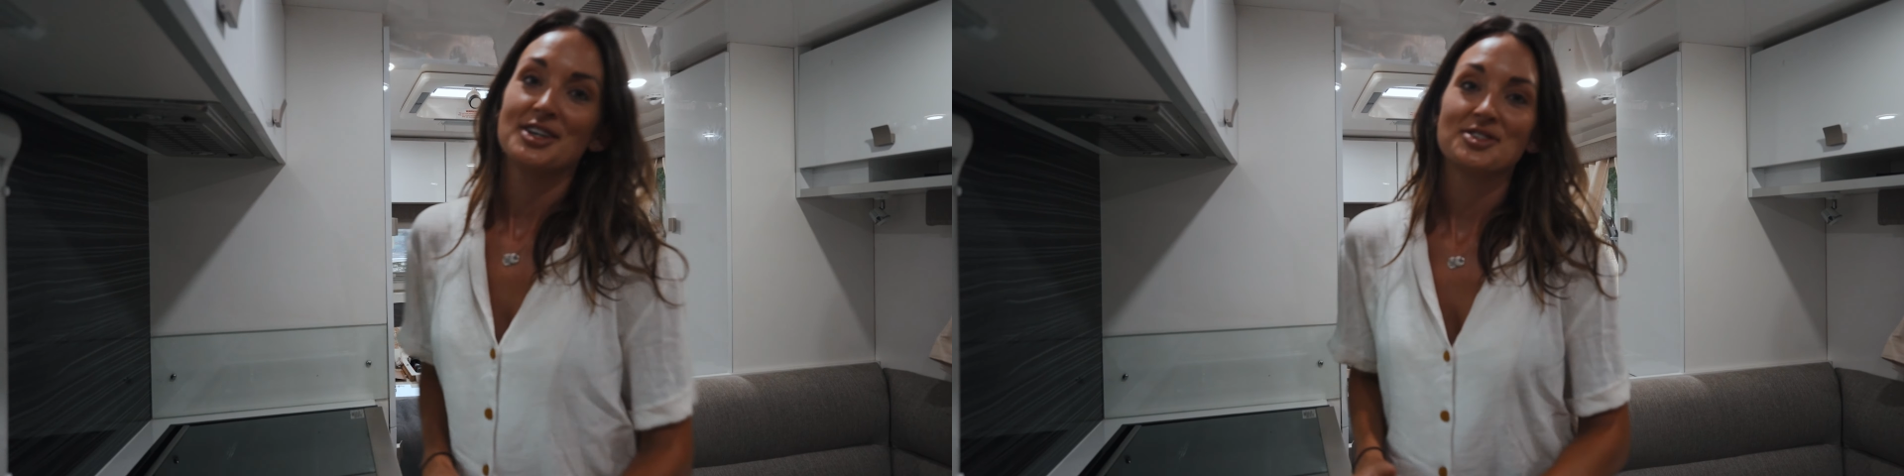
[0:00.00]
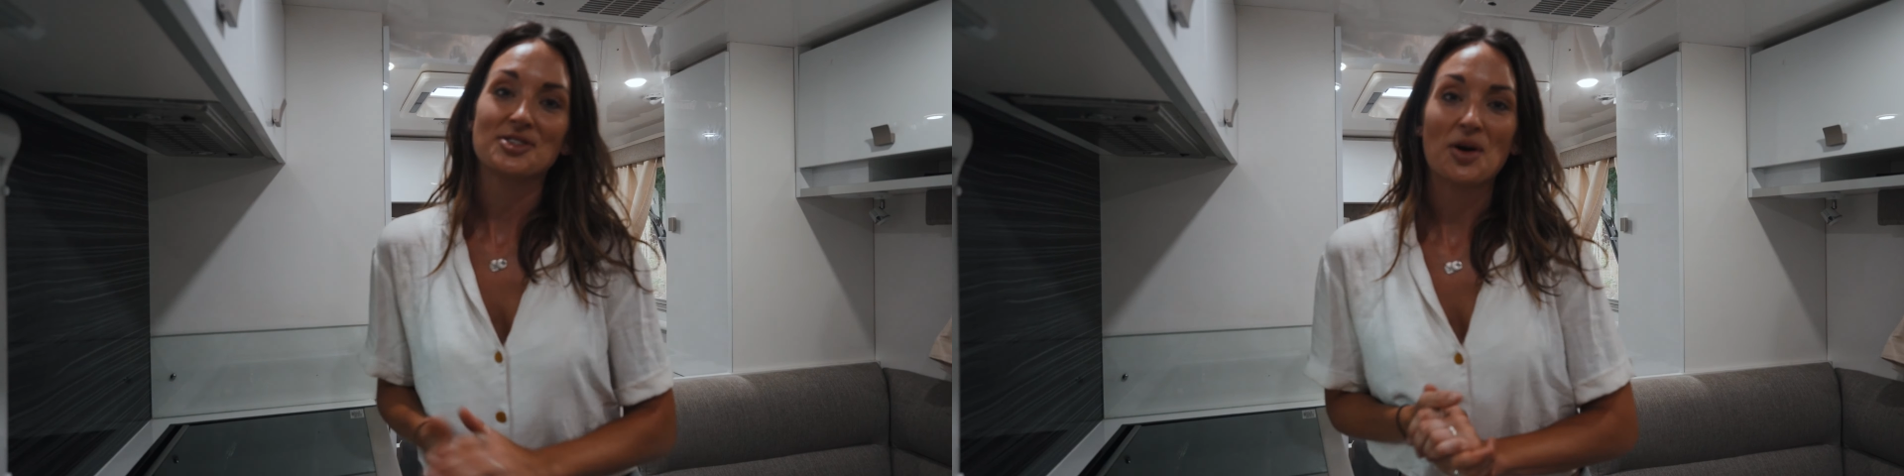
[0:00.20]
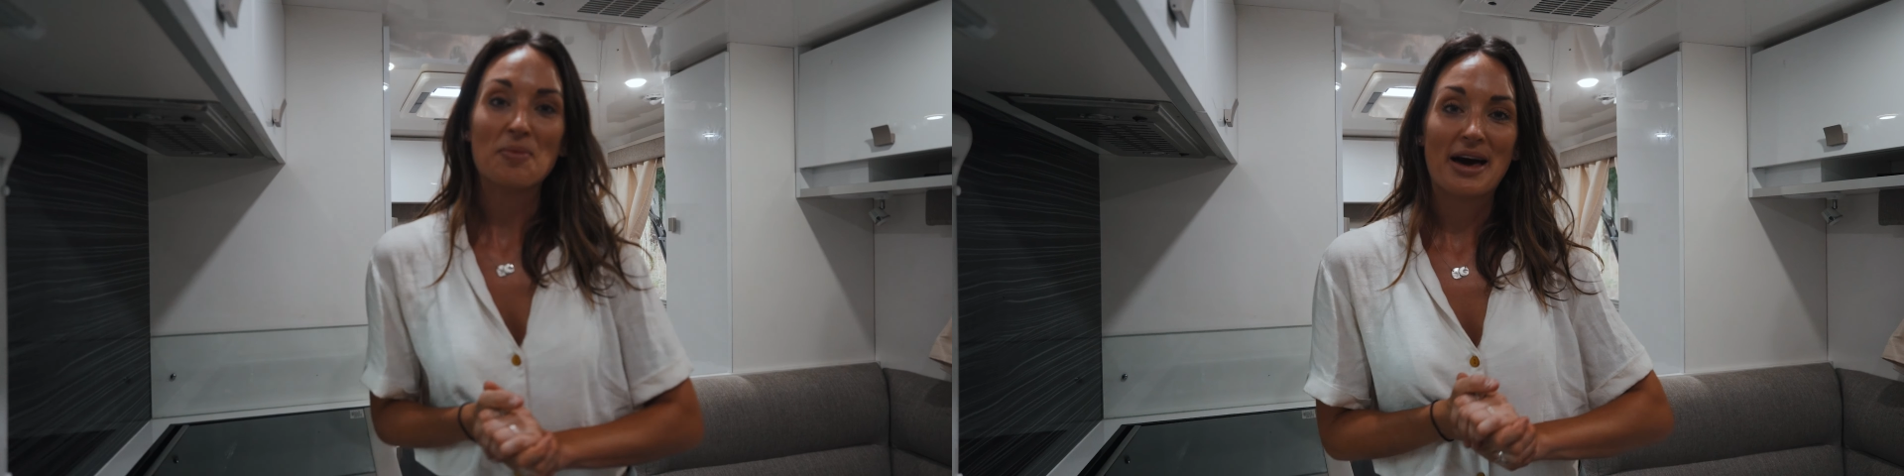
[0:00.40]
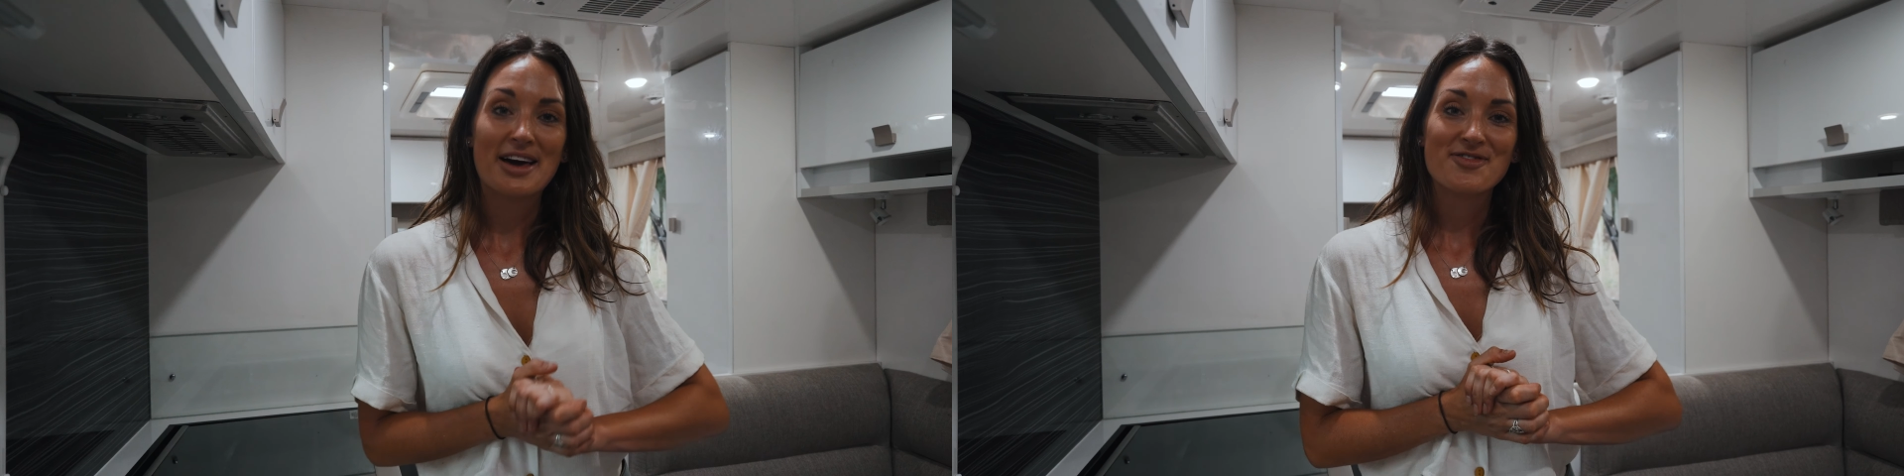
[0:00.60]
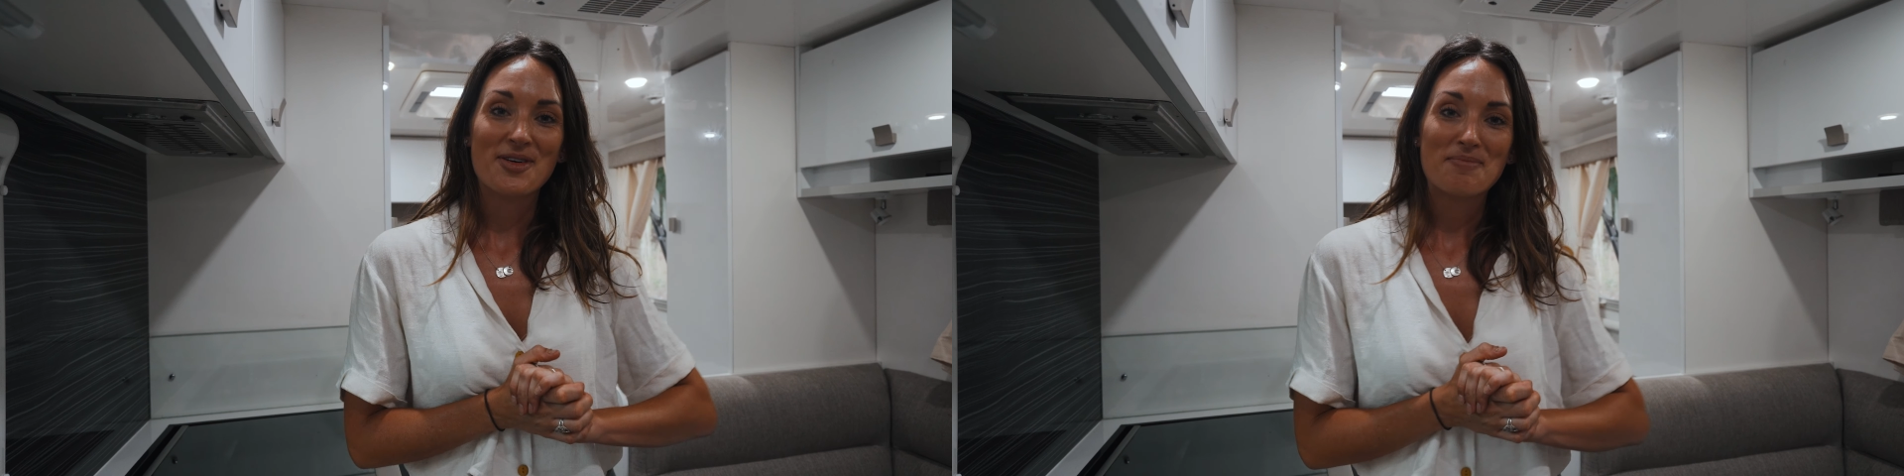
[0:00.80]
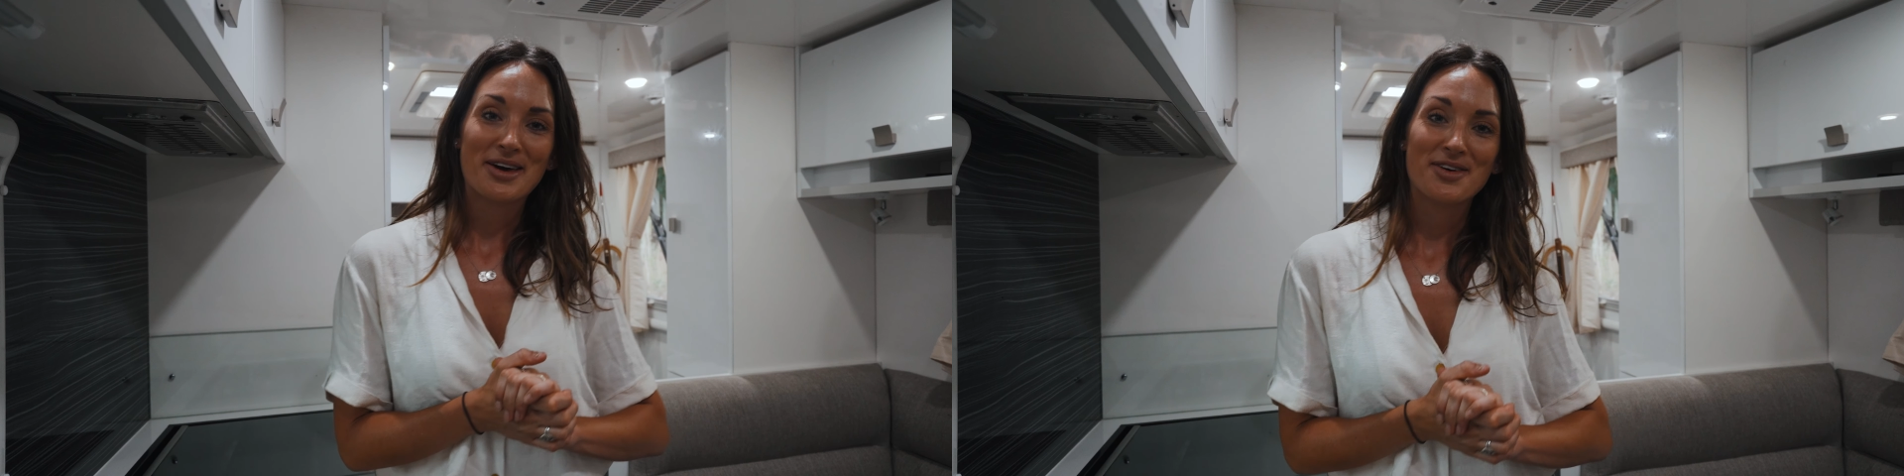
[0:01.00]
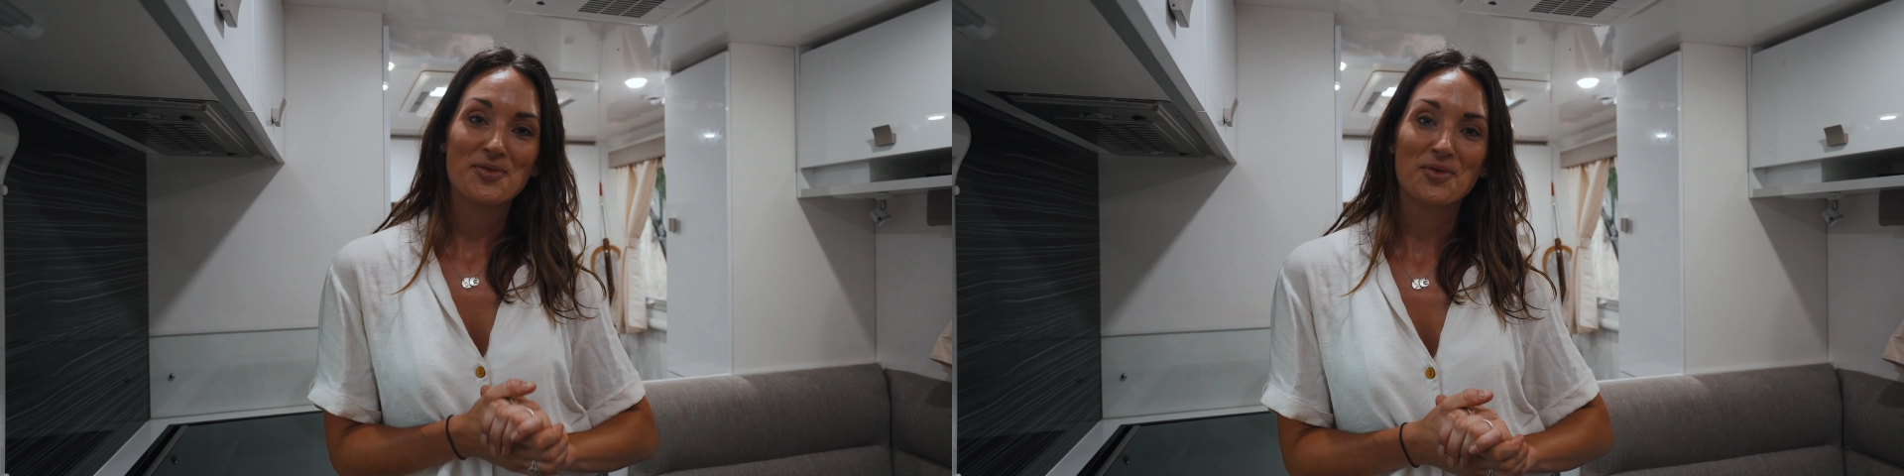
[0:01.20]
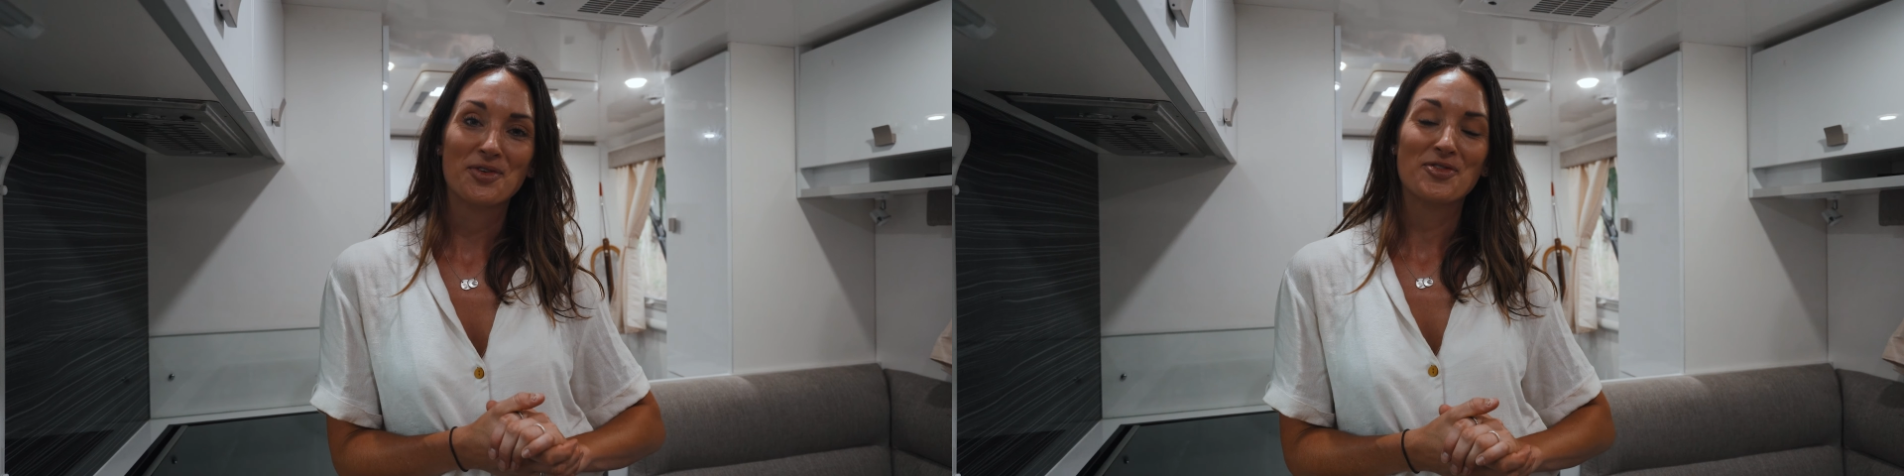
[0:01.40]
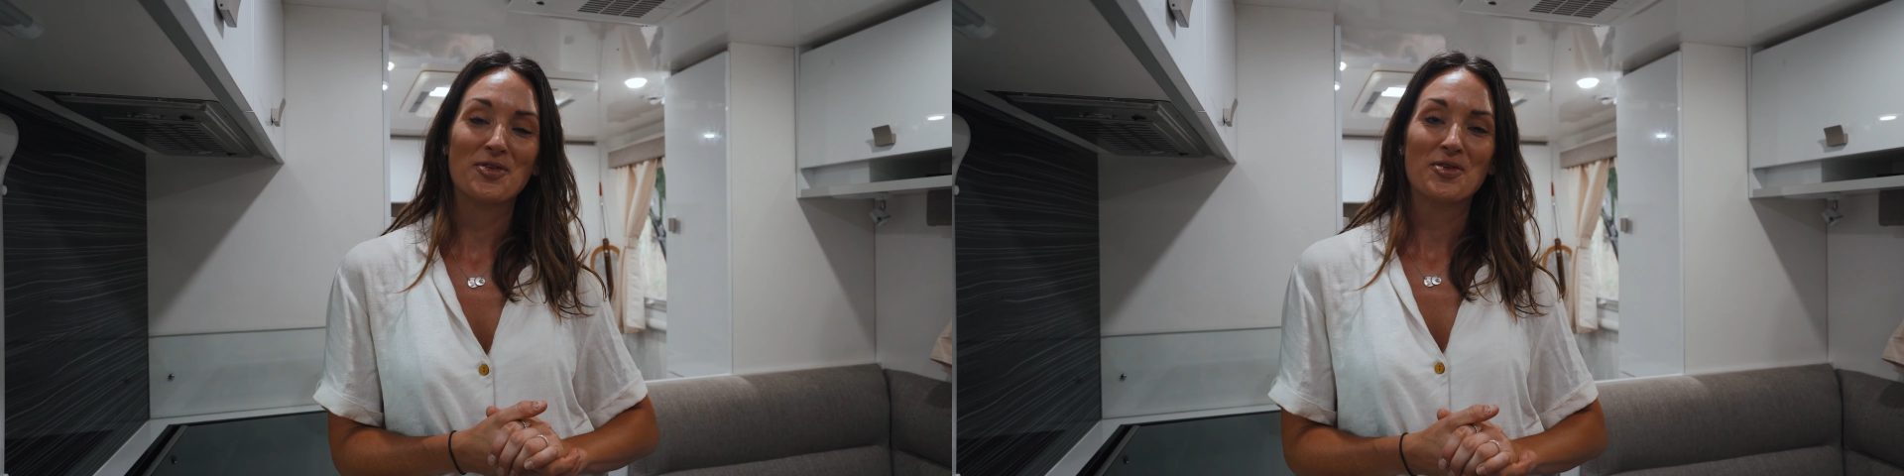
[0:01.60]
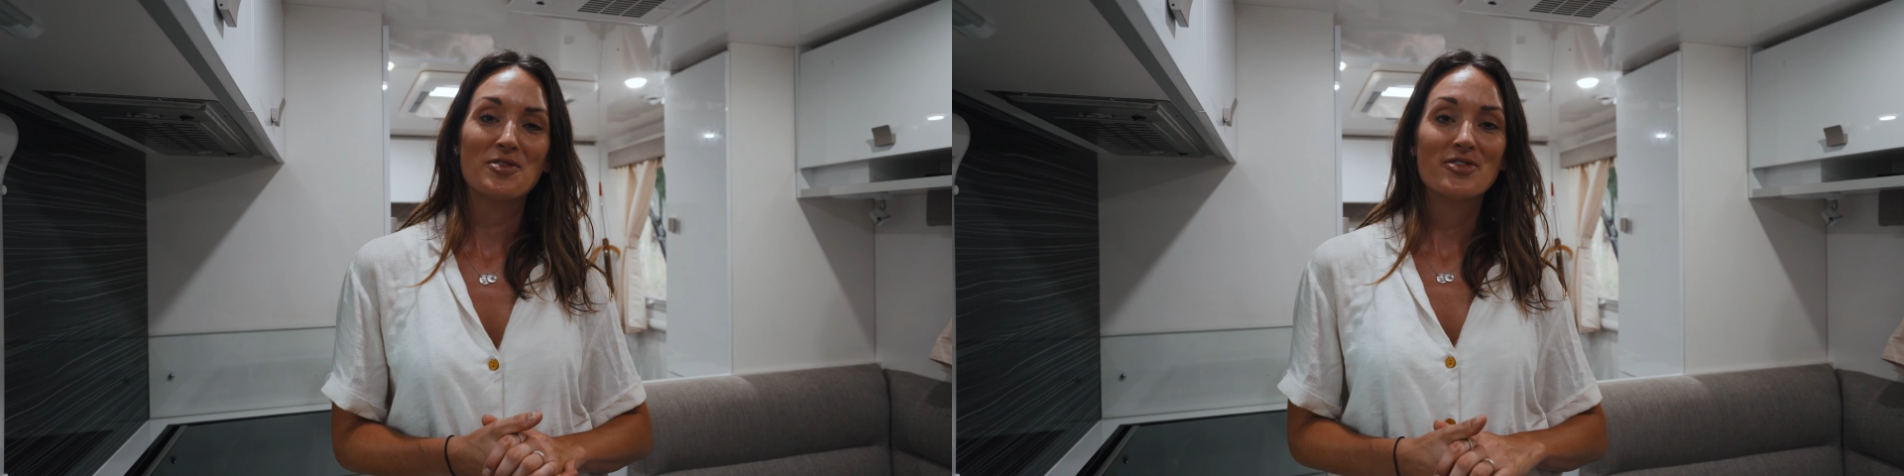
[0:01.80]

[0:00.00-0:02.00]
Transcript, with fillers: Just gotten back from Maguk Waterfall,